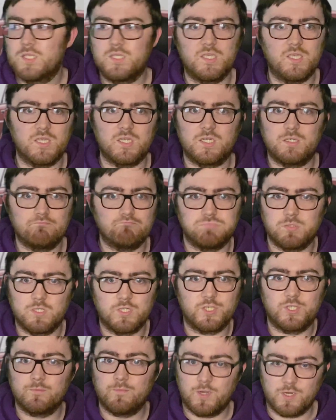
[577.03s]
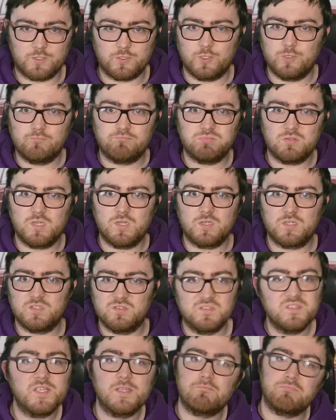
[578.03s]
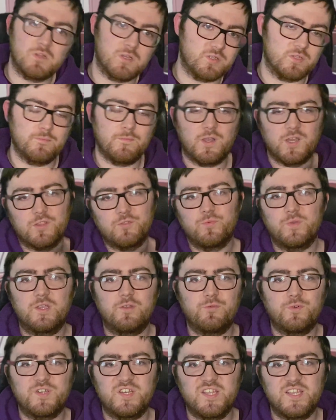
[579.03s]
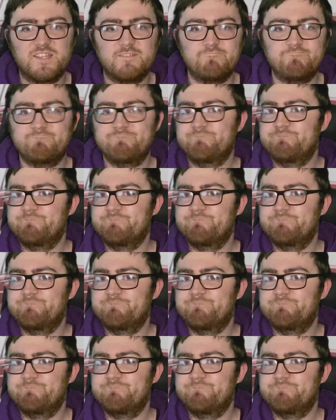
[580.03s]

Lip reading: You unplug your Mark II plug, you plug the Mark III one in,